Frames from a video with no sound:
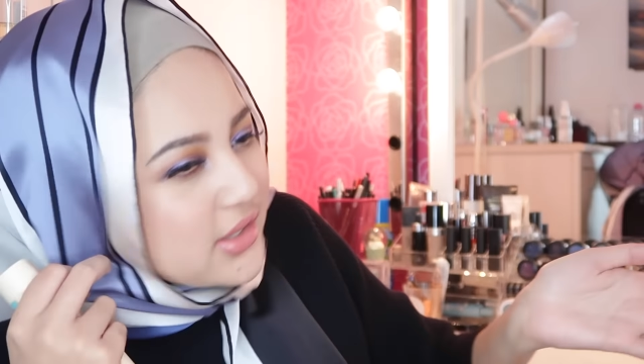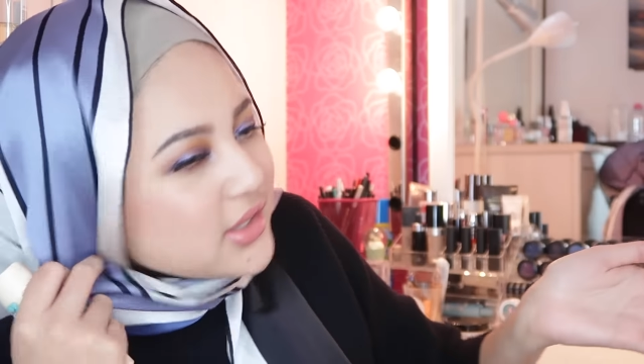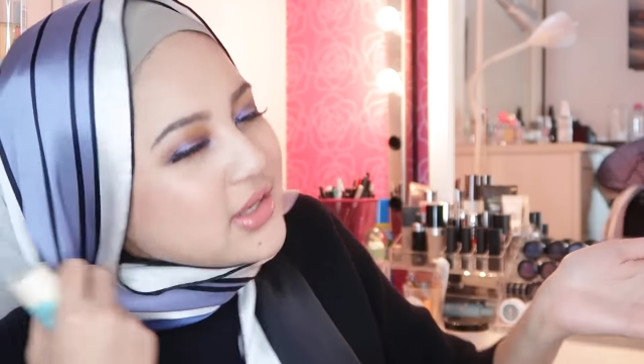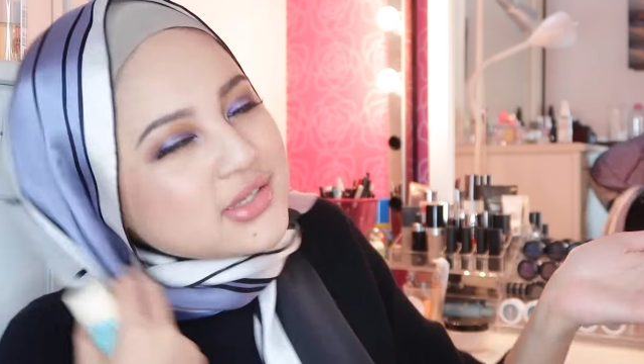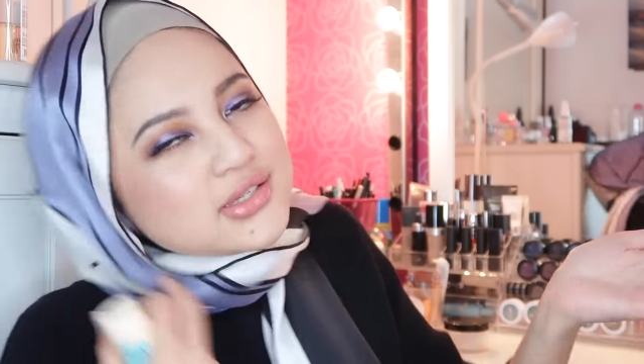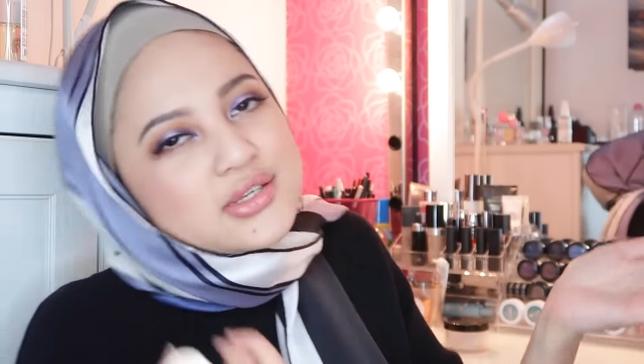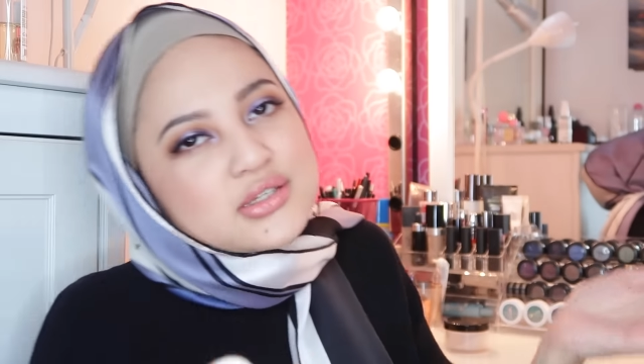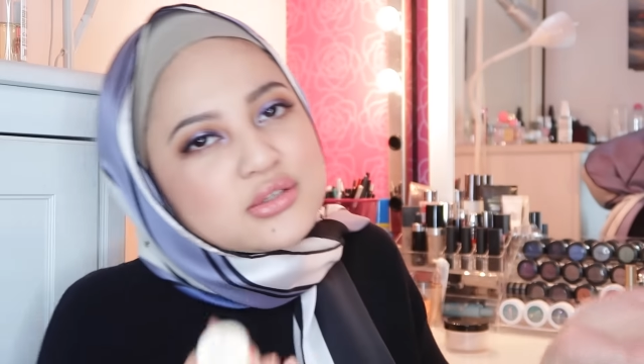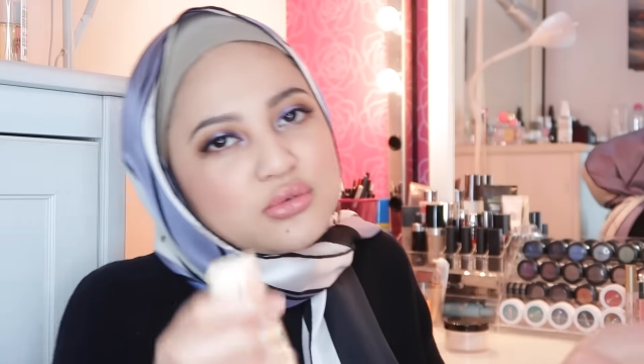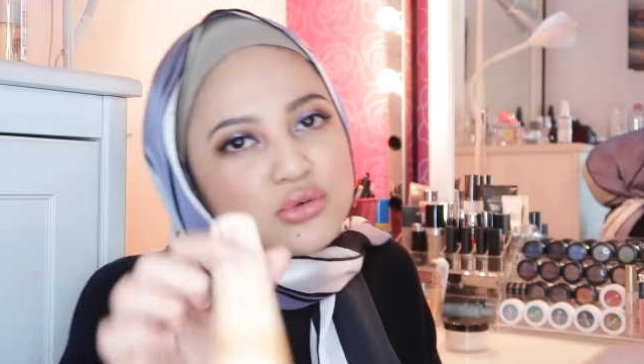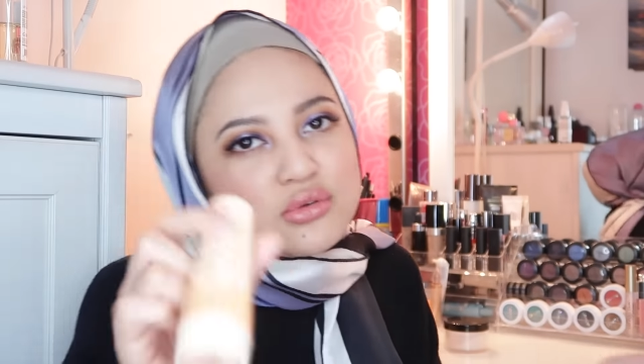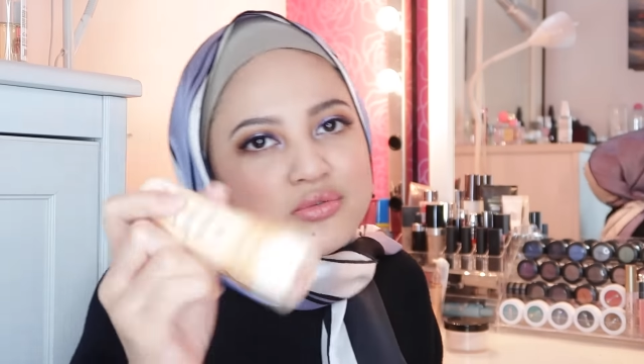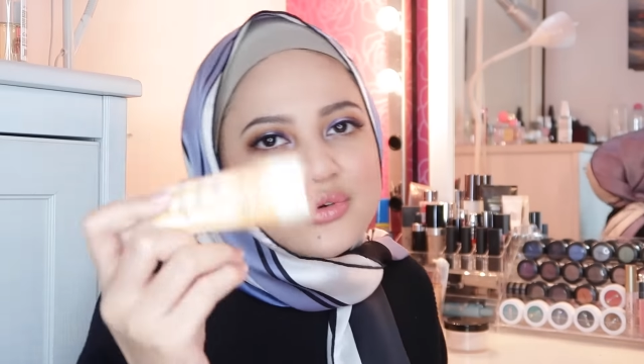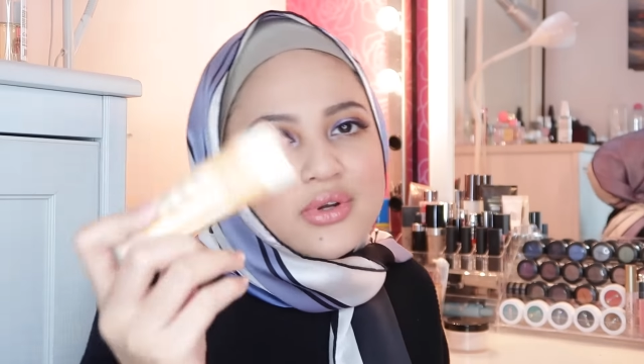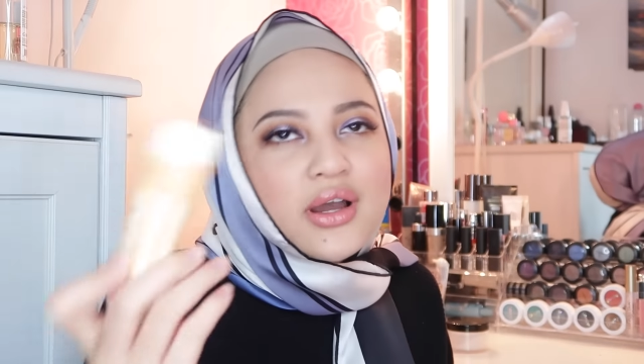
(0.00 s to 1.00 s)
I think this is
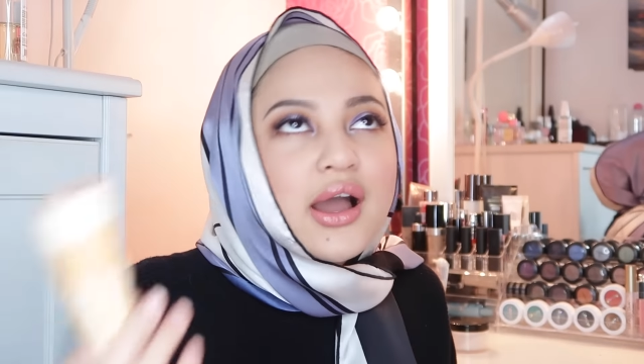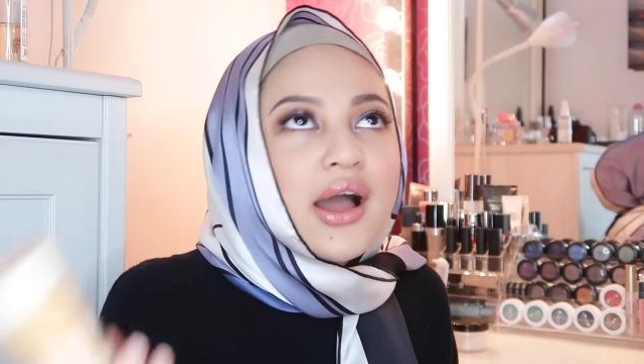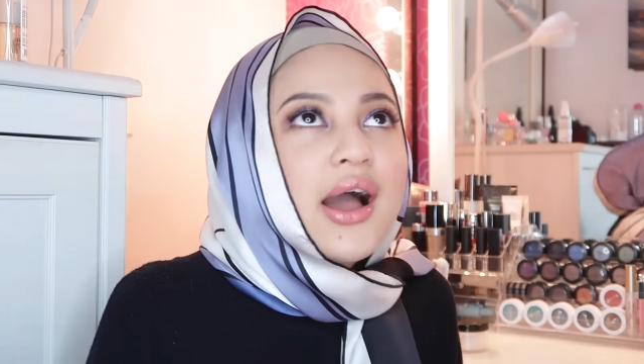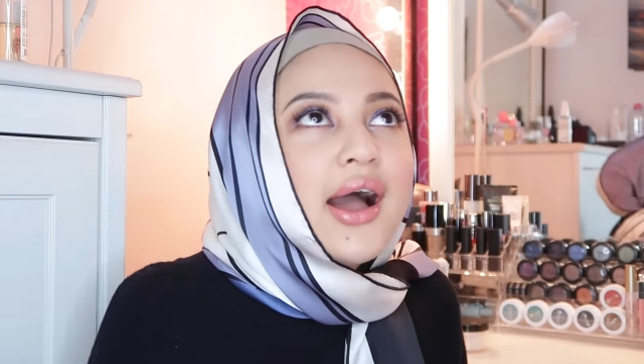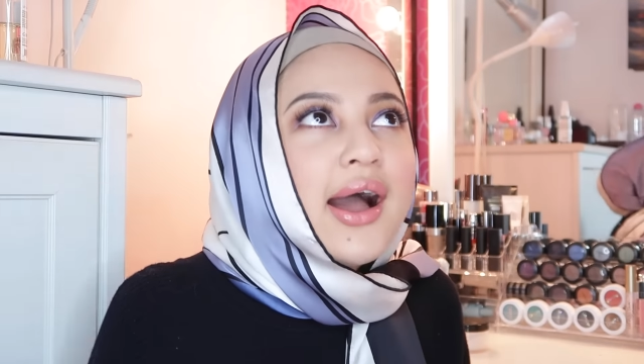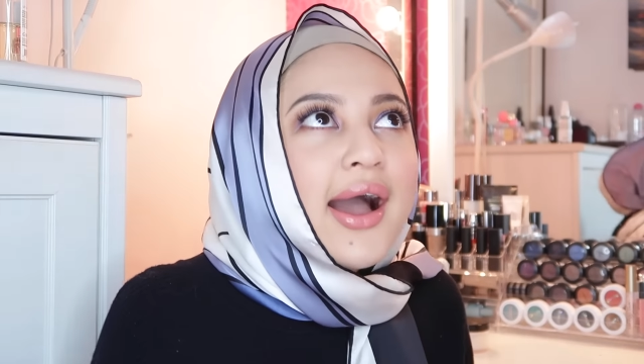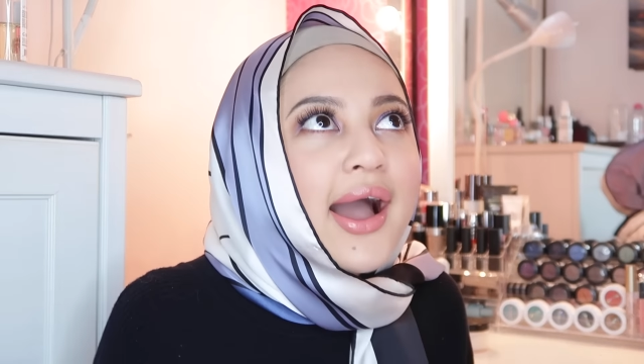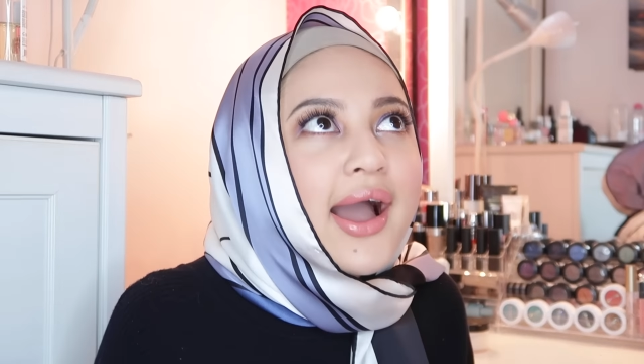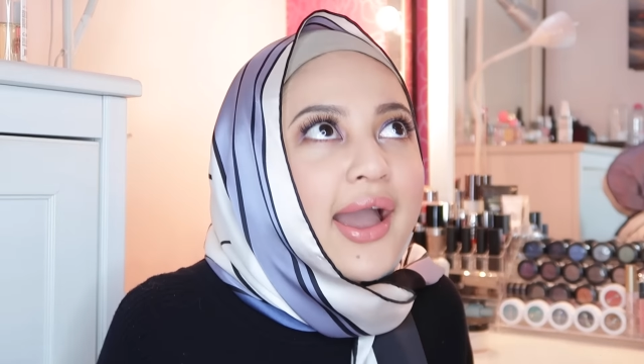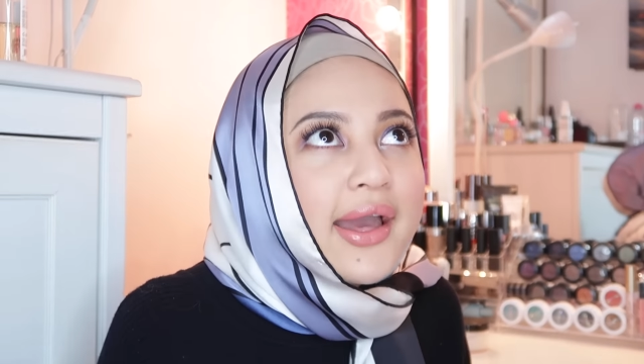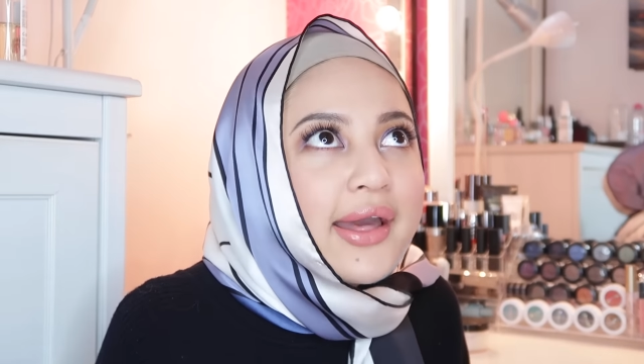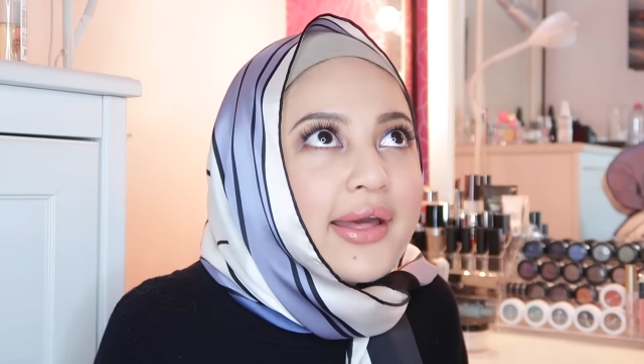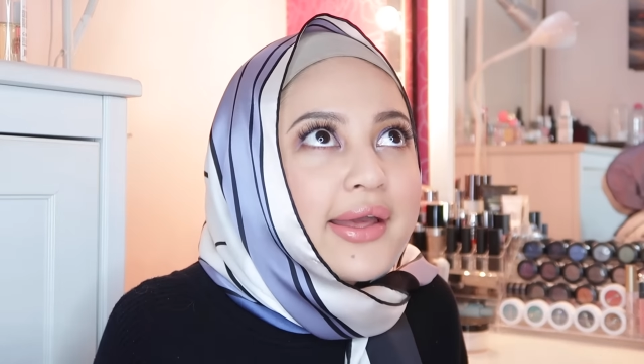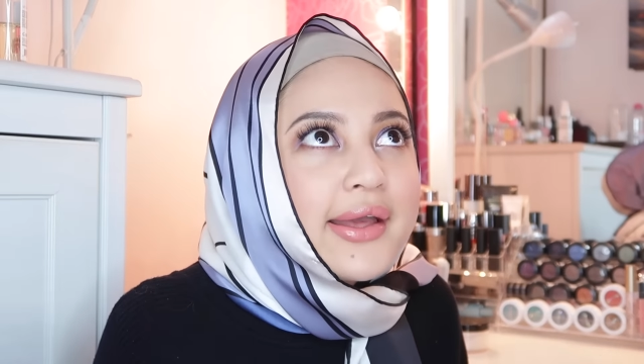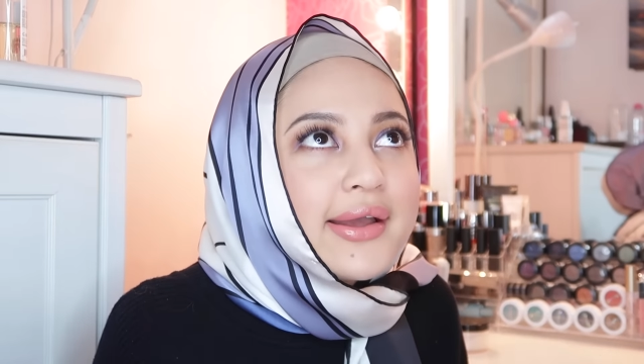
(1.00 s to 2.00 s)
good.
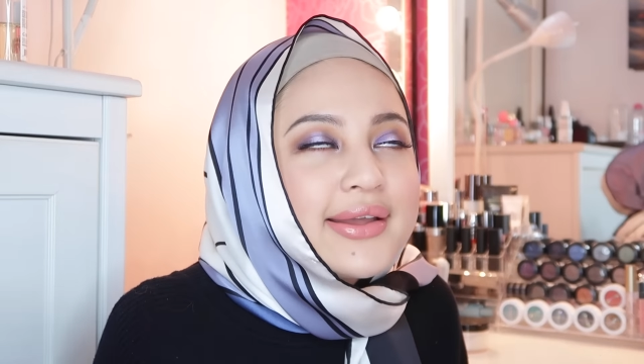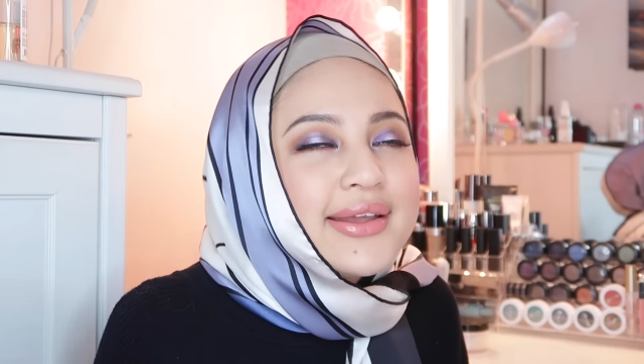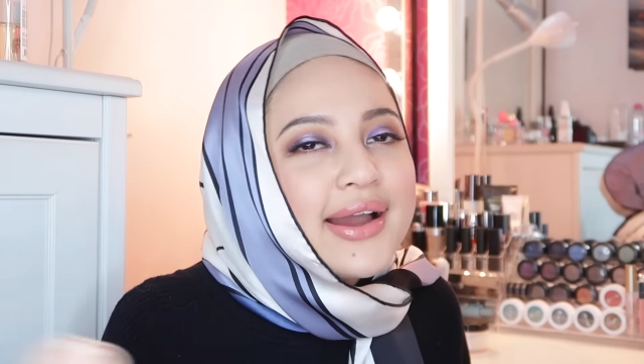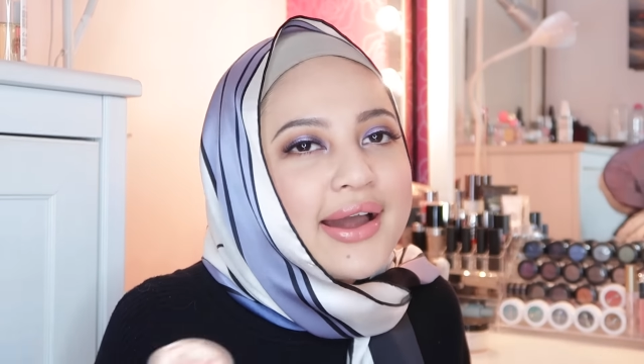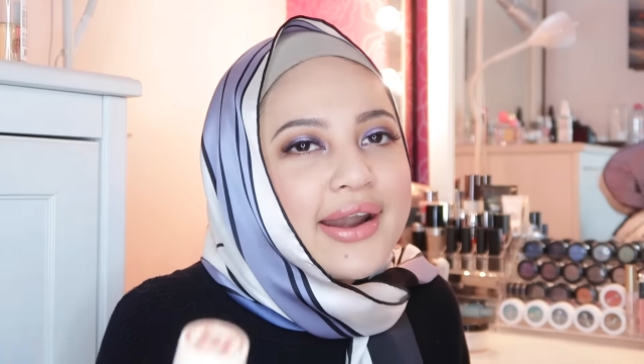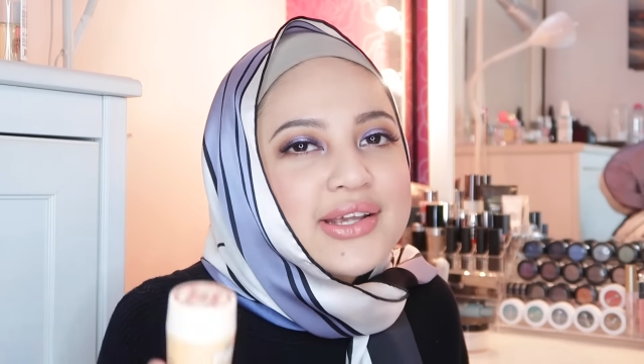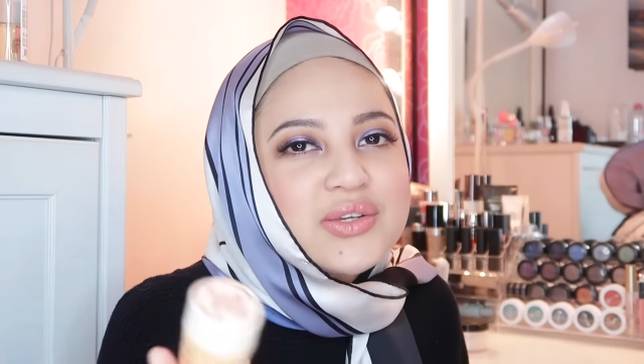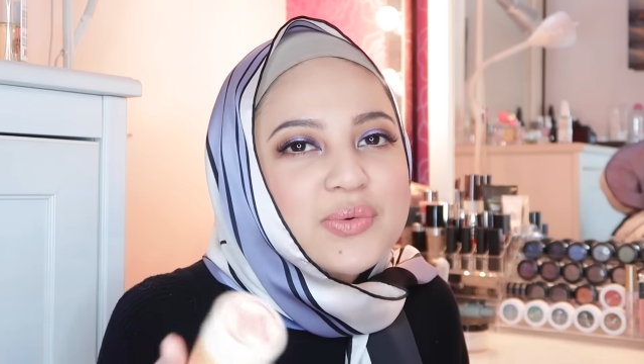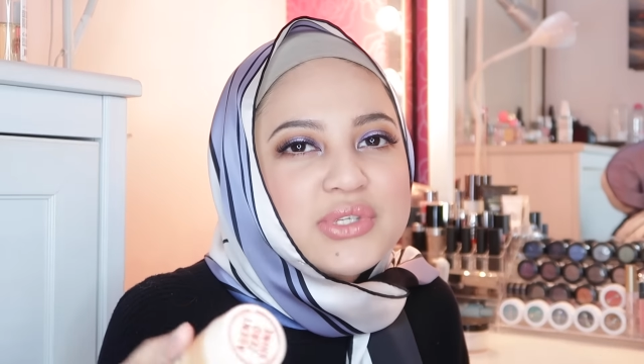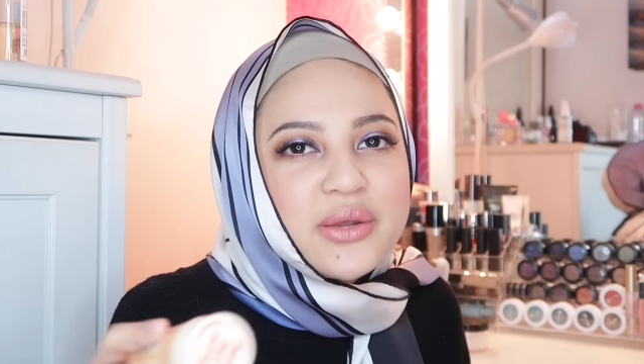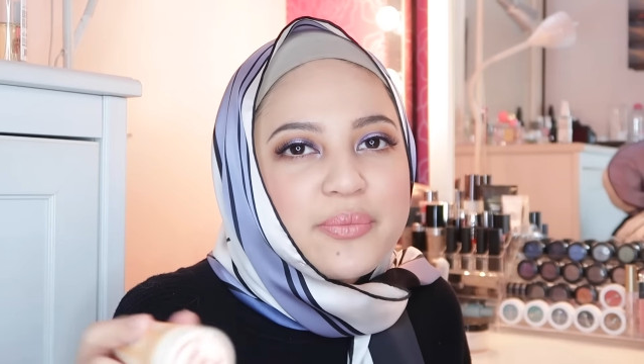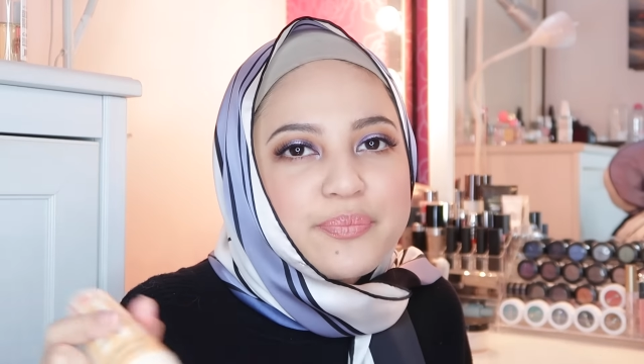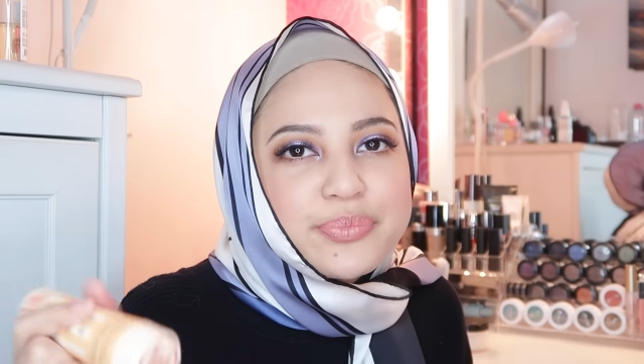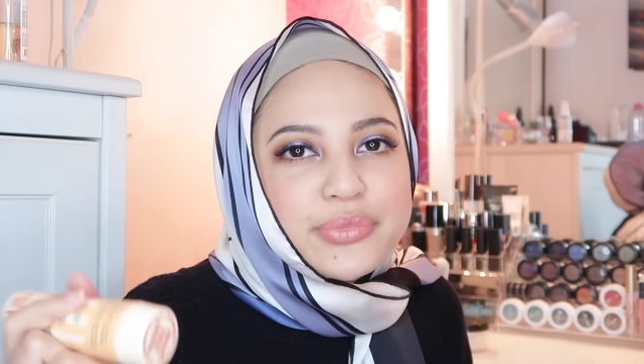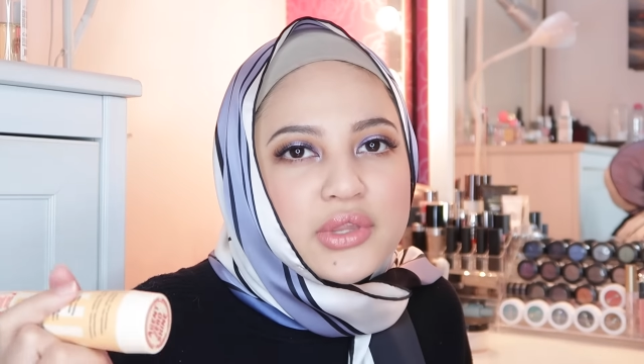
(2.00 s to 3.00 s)
I rasa
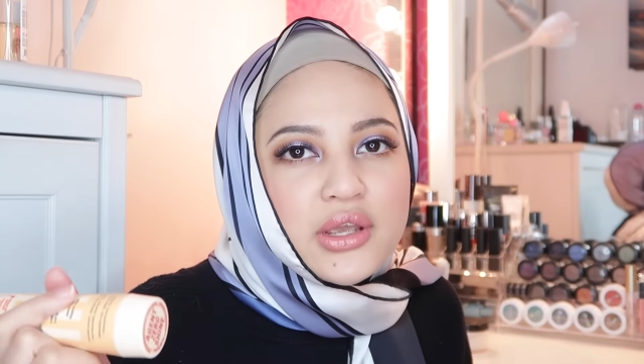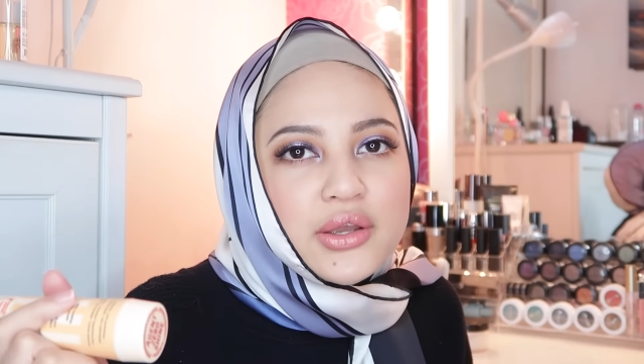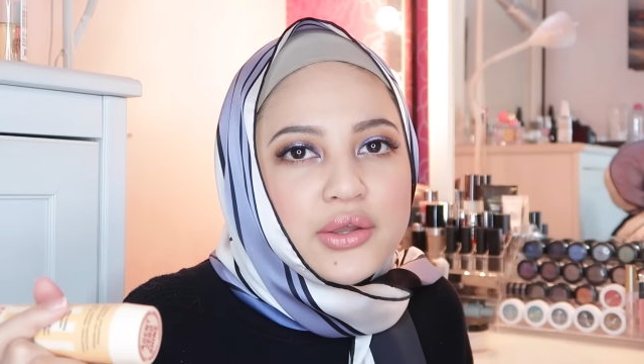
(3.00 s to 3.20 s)
macam